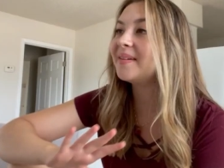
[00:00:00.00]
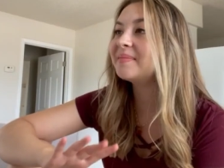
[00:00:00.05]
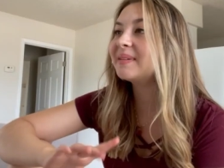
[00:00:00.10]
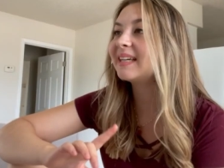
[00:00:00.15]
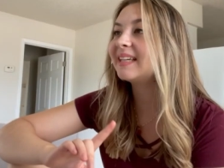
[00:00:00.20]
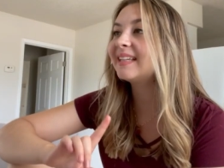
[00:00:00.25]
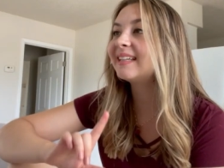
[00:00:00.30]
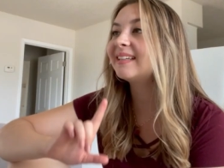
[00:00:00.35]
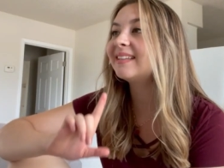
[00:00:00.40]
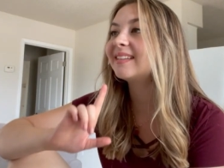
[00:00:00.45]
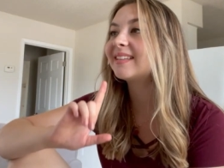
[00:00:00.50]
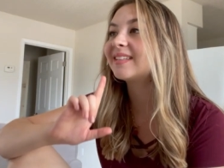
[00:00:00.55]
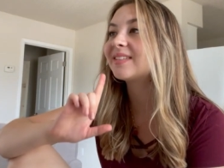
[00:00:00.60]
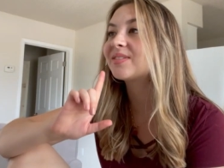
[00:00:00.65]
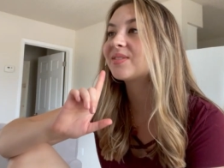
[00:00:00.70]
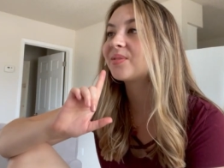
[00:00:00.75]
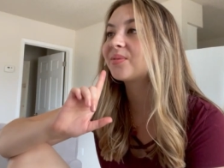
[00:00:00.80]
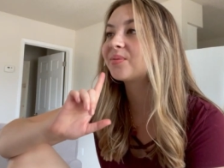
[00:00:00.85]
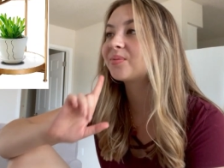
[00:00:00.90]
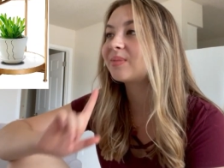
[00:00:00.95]
am getting
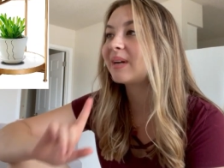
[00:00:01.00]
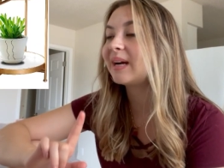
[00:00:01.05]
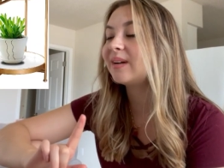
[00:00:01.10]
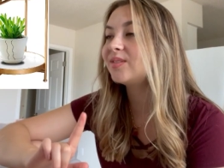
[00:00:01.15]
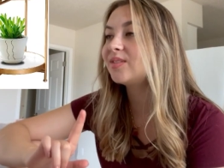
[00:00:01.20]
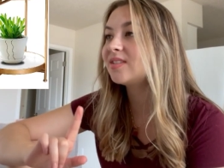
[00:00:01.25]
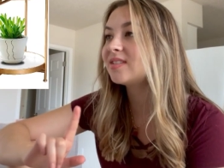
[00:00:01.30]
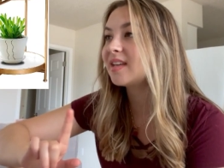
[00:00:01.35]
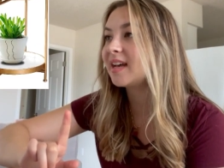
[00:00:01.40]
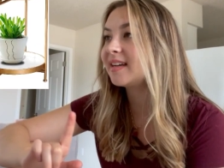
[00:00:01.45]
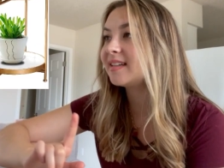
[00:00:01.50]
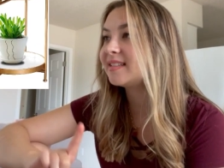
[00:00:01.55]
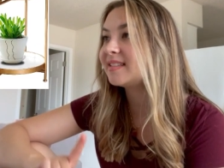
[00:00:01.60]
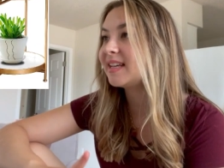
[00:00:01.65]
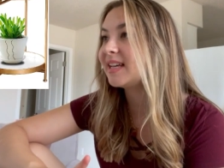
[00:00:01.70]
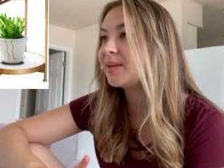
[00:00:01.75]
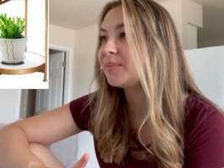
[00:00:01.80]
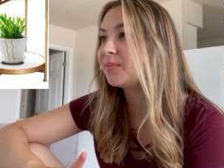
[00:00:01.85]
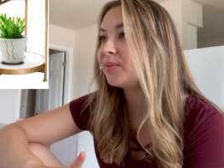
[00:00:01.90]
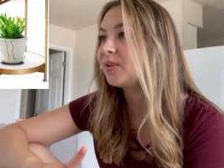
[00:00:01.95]
this round side
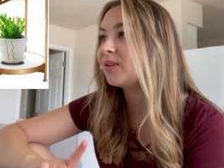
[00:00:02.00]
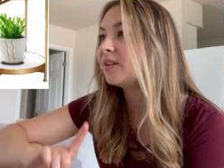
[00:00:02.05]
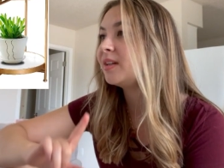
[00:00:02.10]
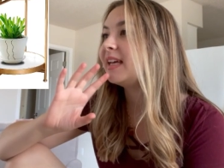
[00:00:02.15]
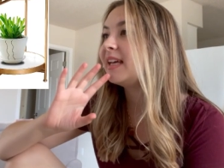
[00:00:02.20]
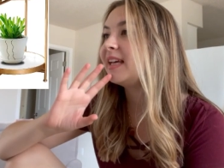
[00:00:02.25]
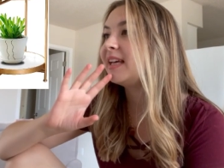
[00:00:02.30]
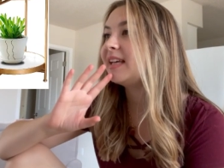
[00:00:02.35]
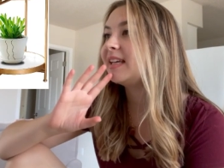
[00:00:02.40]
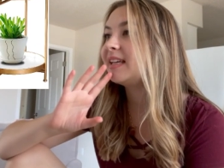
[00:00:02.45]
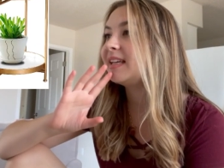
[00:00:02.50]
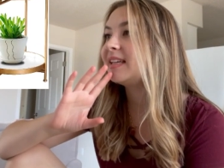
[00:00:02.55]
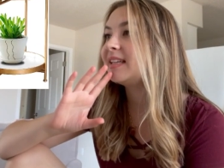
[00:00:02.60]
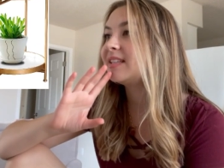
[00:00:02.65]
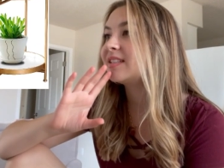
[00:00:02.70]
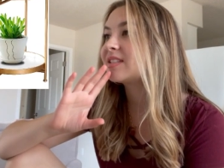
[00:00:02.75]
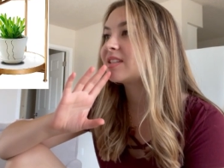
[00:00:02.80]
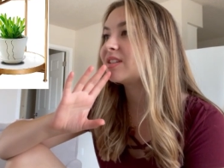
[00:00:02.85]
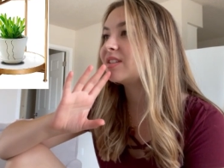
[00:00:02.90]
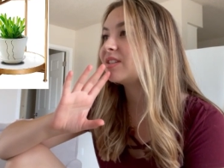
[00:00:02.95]
table. It
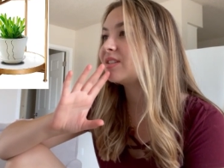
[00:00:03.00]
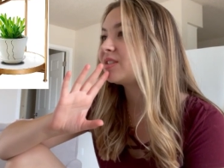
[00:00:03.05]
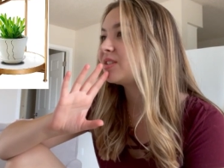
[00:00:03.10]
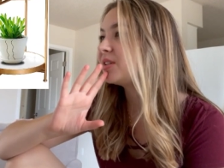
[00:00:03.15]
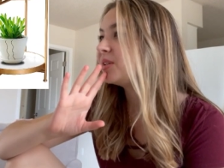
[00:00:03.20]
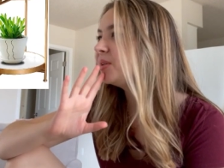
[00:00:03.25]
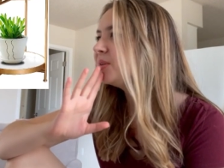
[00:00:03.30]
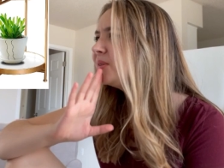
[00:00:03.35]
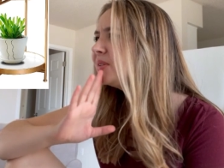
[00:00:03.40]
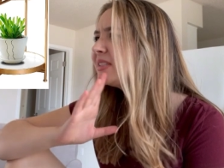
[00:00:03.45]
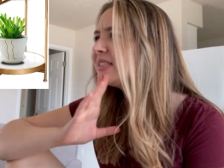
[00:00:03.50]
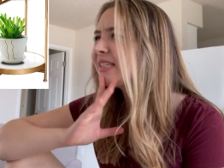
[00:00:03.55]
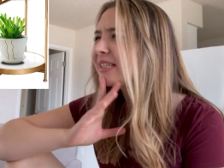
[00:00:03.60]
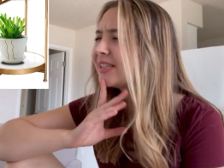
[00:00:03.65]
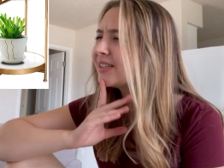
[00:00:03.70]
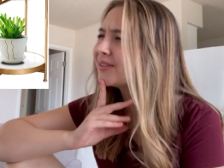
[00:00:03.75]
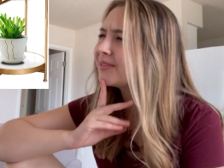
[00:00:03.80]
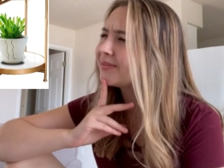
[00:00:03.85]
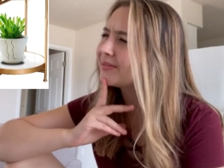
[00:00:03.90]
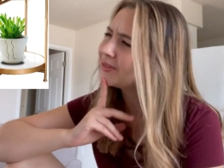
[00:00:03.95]
is
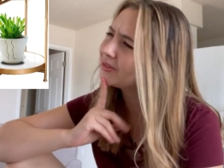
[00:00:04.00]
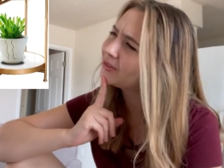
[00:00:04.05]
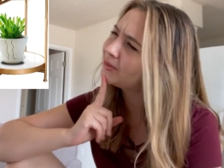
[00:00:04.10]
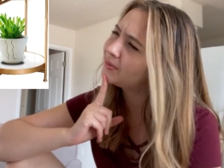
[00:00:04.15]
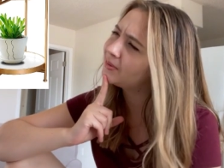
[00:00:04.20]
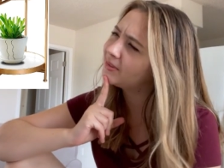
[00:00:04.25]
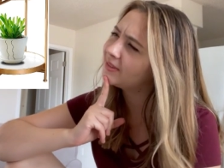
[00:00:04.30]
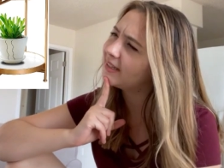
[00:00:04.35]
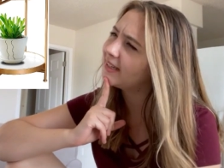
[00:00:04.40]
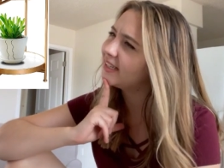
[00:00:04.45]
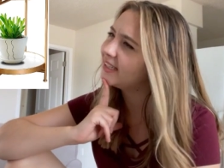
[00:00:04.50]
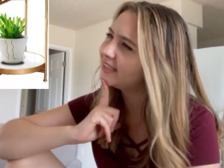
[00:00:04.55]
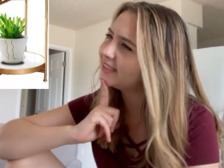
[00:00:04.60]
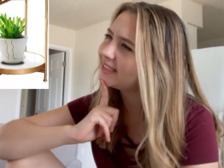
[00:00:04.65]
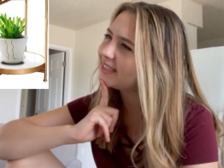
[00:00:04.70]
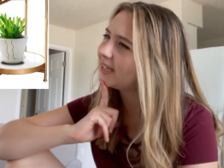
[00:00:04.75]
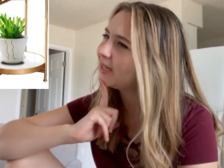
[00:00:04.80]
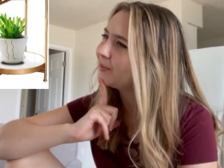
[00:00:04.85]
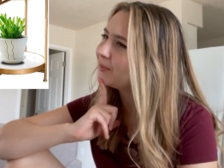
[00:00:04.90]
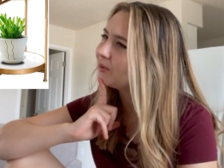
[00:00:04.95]
2-tier foldable end
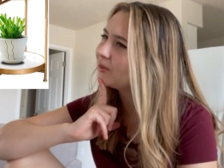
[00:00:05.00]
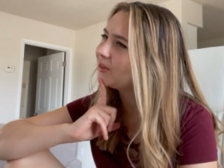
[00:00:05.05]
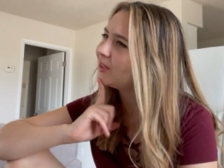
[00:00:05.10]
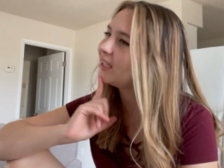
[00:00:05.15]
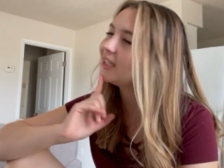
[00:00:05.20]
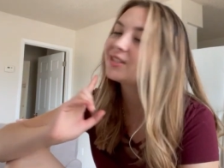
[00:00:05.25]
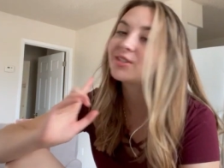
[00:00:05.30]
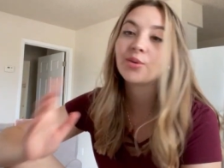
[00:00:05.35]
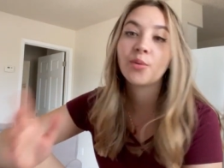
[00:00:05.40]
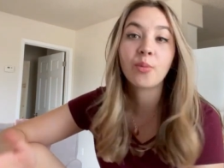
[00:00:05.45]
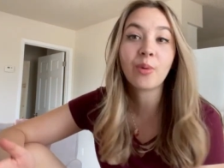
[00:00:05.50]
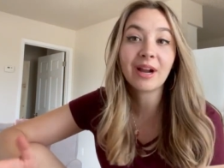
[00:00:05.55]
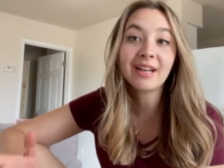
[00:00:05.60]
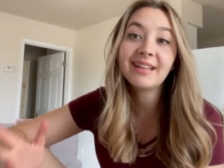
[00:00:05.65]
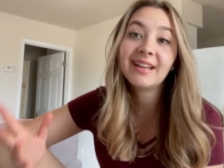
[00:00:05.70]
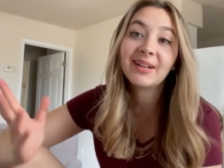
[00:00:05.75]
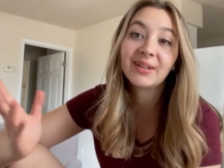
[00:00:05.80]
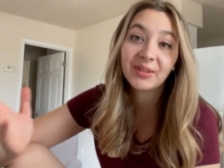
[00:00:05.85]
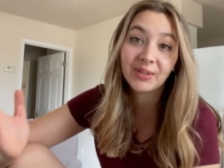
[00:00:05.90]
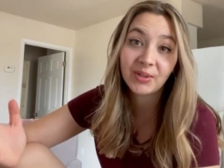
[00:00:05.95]
table. It's
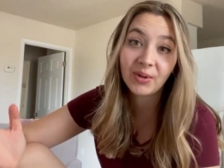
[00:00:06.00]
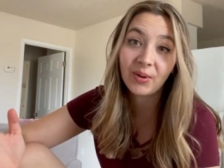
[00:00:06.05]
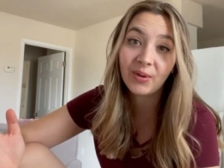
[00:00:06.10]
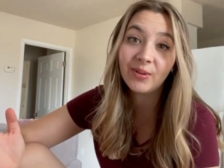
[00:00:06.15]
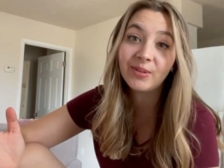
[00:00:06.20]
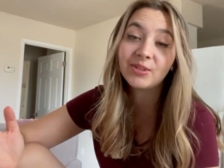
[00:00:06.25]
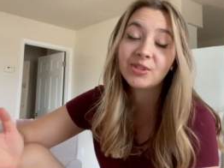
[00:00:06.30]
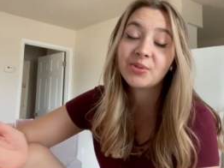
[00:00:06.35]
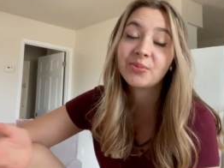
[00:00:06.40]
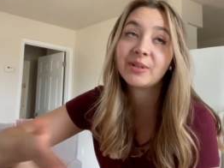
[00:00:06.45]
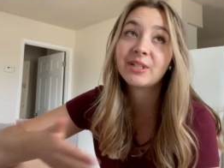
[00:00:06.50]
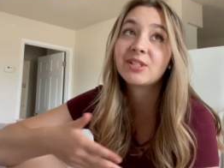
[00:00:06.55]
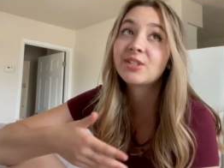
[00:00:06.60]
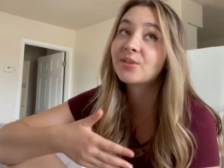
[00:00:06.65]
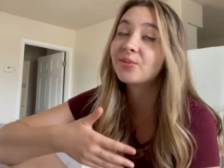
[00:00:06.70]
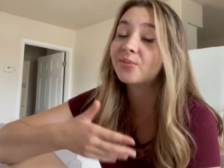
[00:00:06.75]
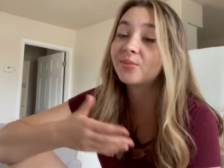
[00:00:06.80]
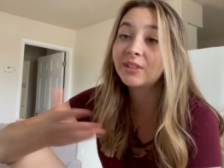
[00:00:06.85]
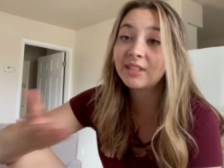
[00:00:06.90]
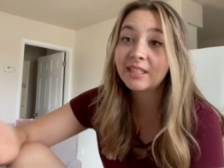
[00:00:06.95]
white and gold, which
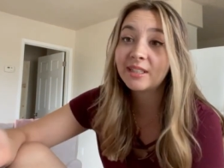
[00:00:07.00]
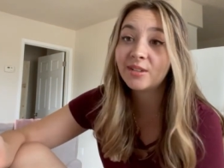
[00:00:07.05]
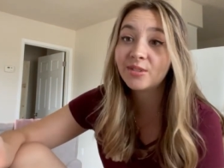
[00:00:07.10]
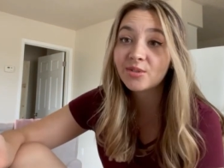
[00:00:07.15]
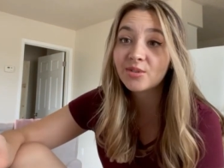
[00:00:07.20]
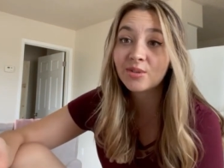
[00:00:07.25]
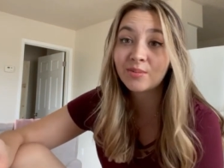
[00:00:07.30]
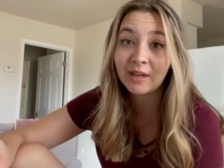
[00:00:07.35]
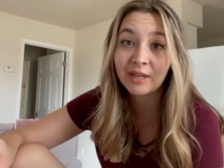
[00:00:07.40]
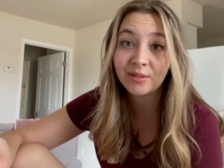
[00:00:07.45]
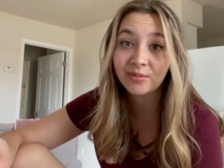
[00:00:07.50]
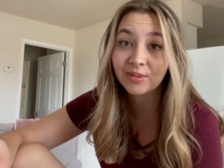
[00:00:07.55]
really goes with my